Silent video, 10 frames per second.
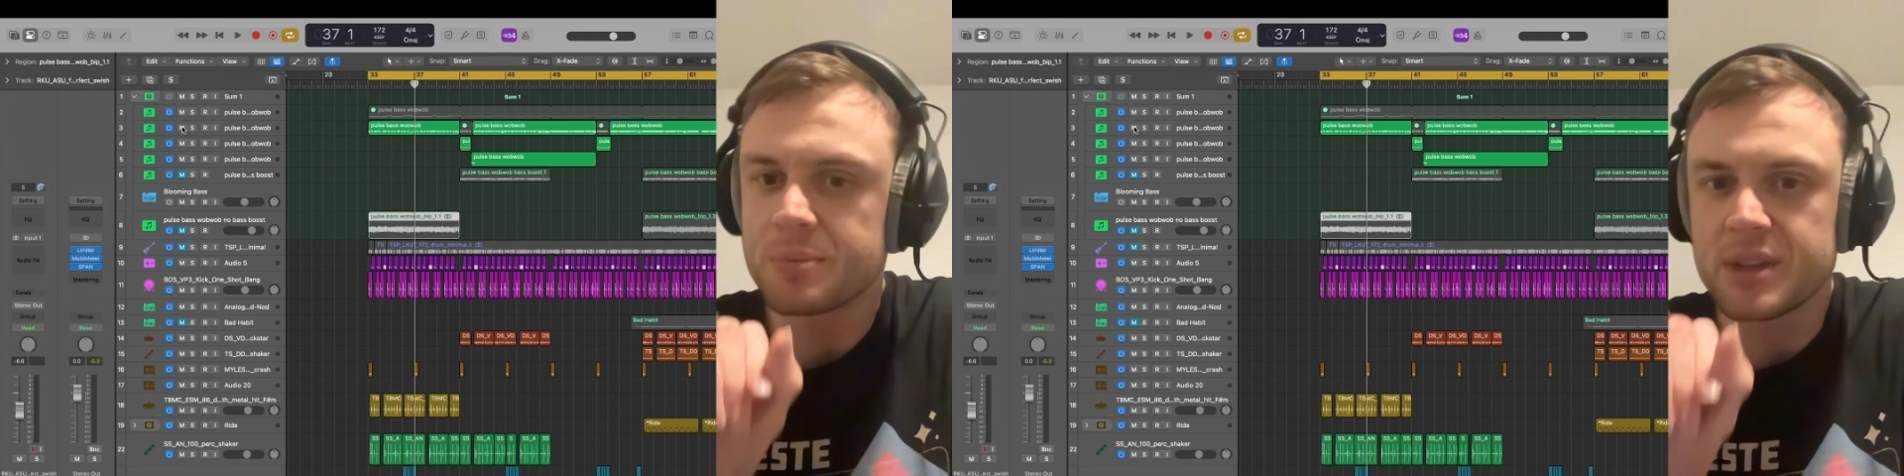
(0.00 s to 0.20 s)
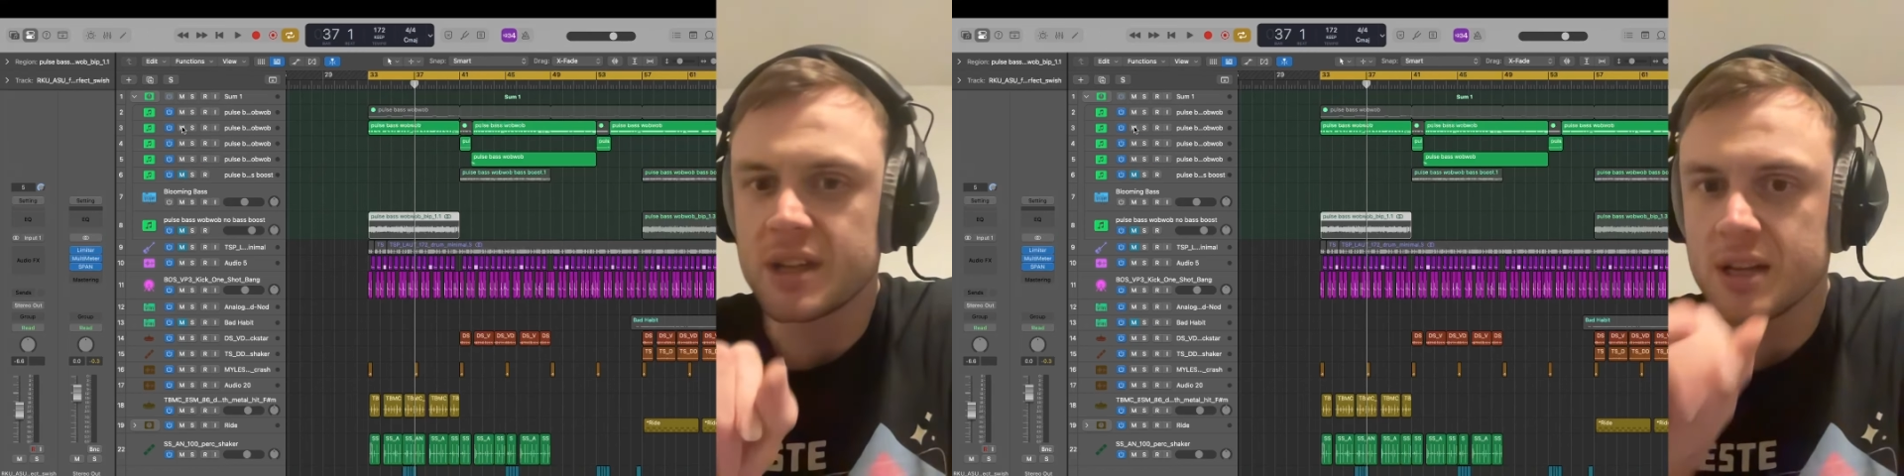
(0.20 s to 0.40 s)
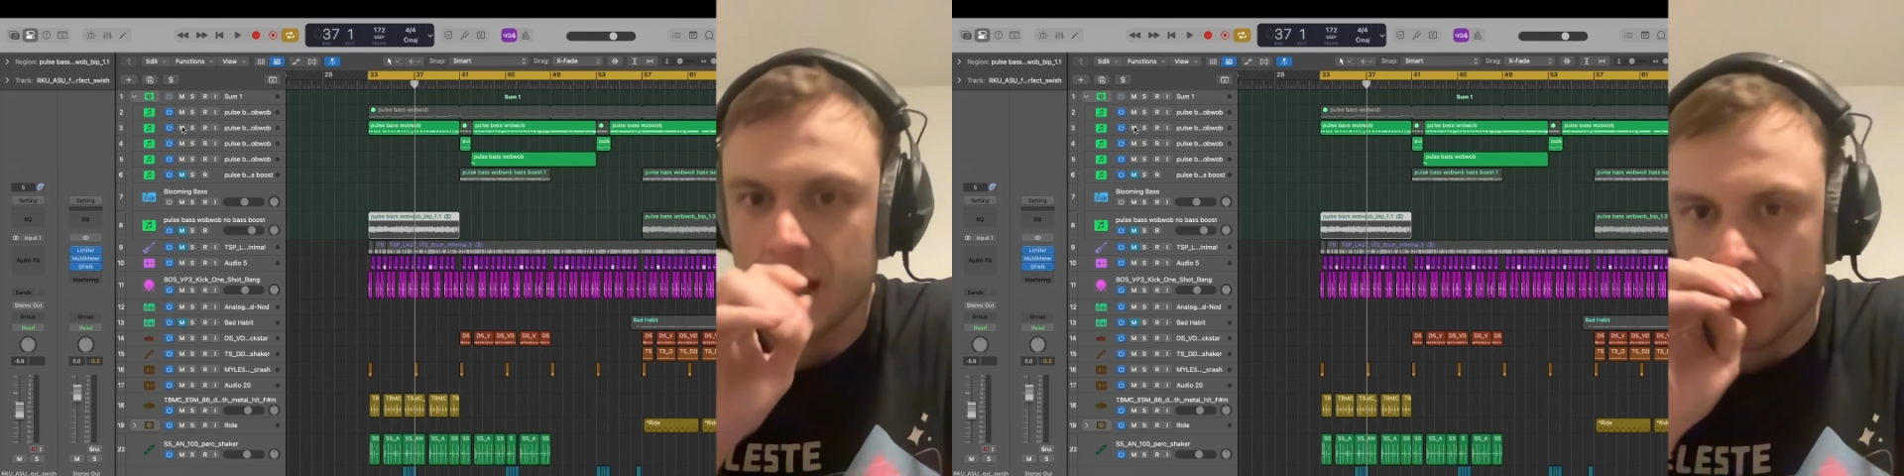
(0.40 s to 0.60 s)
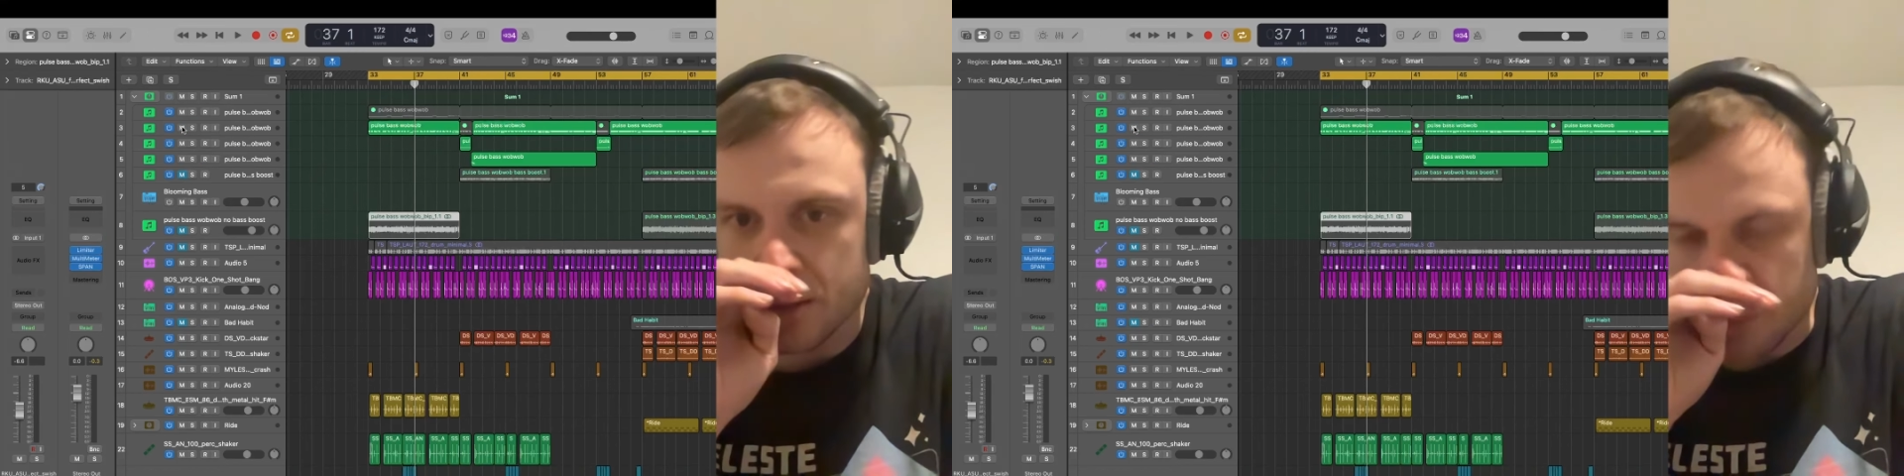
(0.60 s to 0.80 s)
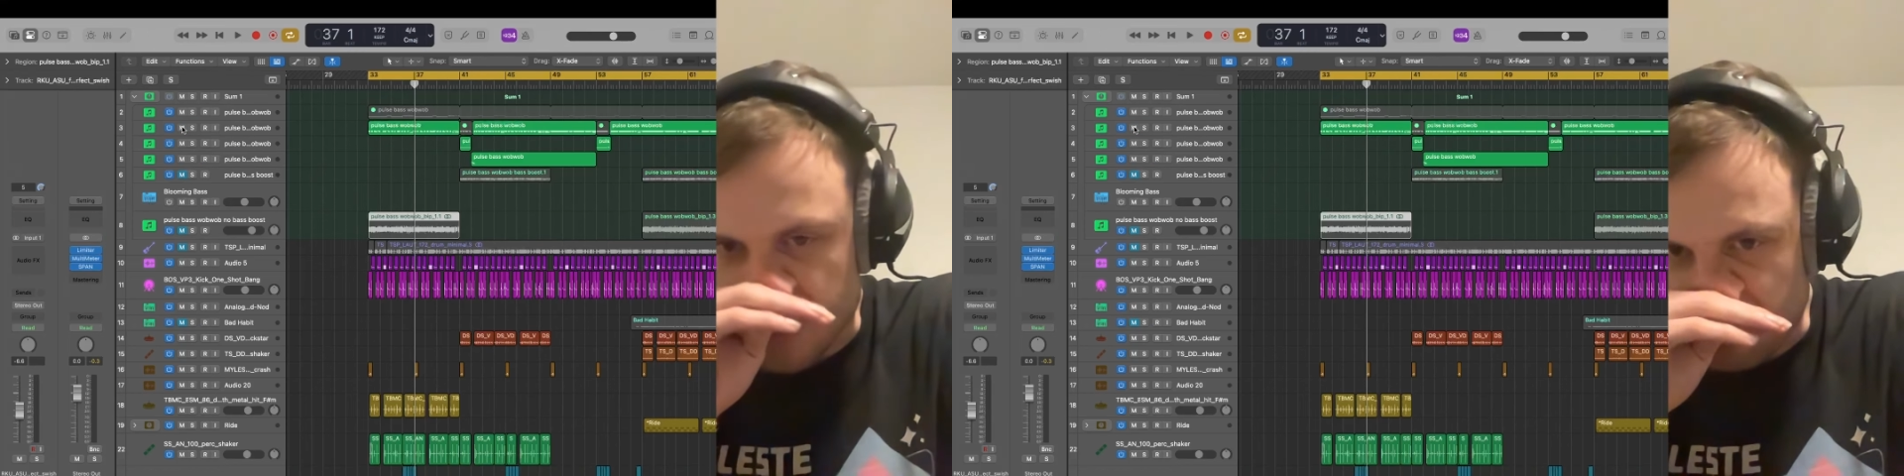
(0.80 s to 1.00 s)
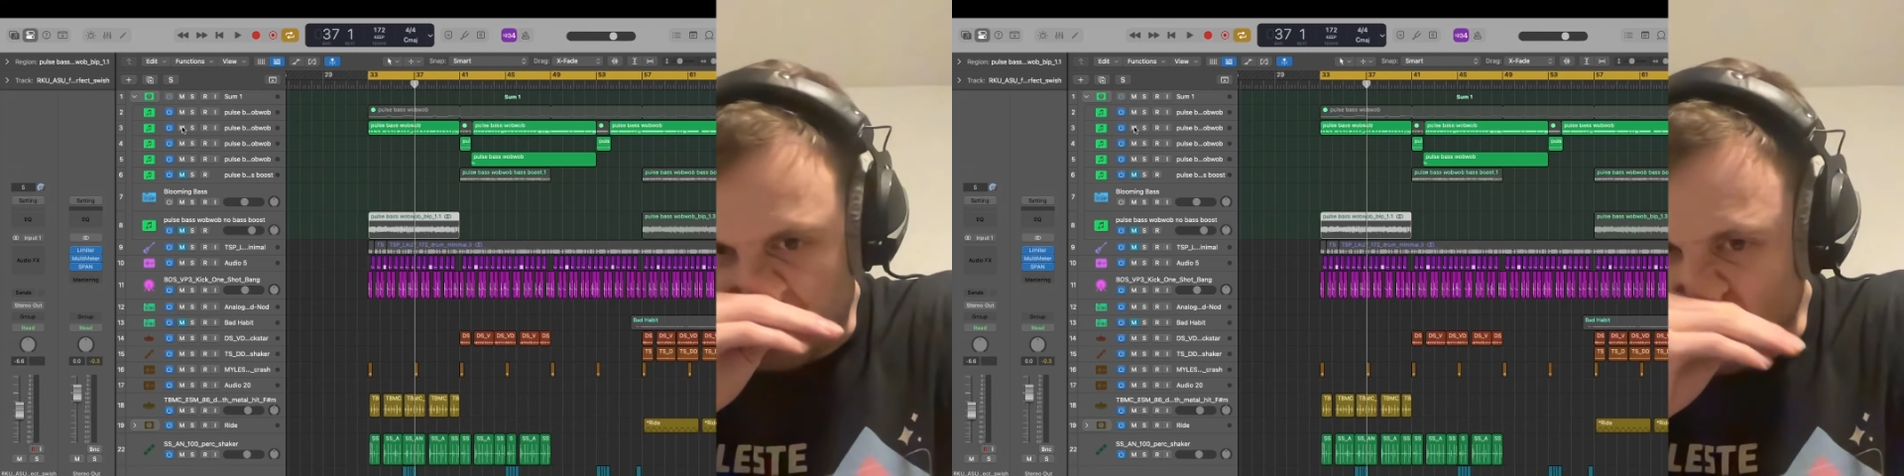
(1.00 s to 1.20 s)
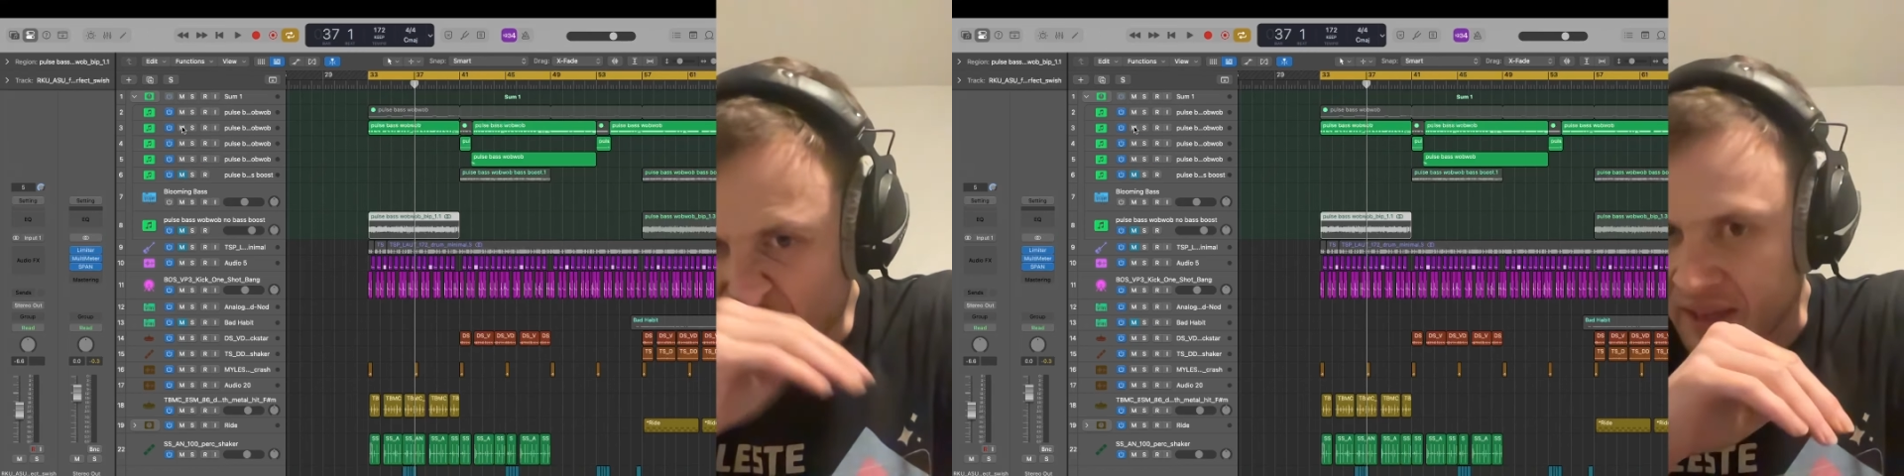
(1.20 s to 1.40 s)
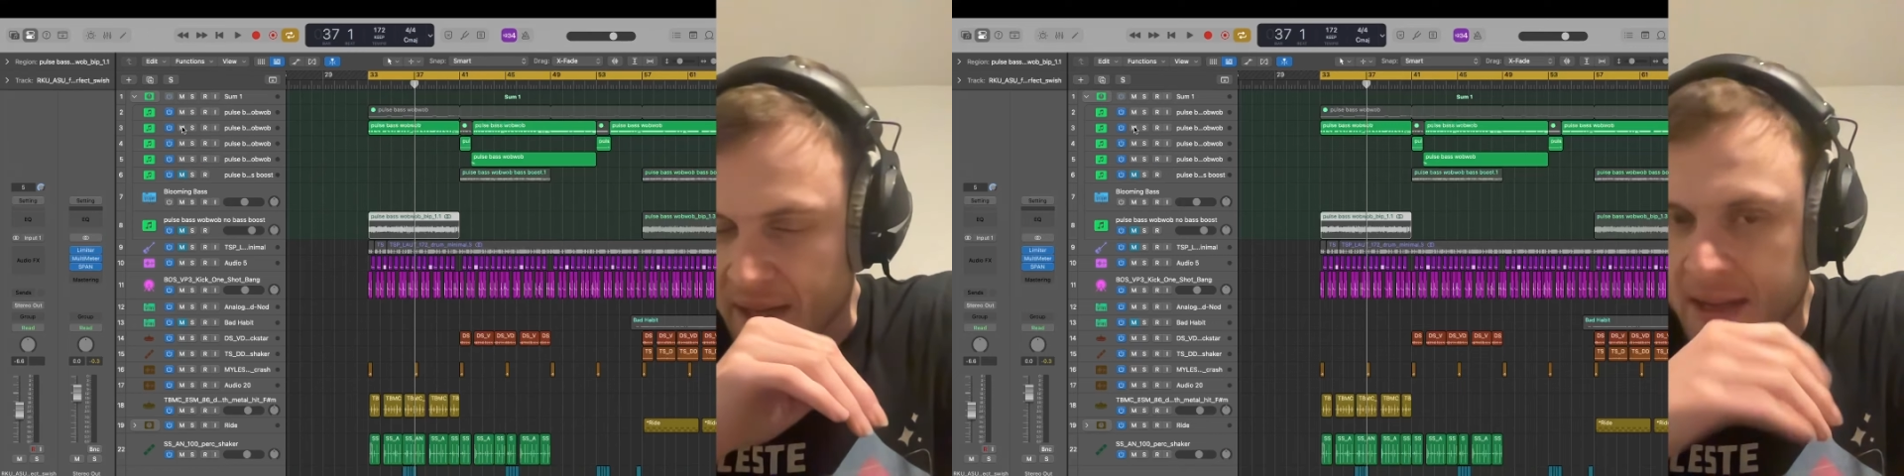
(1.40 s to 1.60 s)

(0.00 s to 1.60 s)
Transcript: but then got a little bit boring.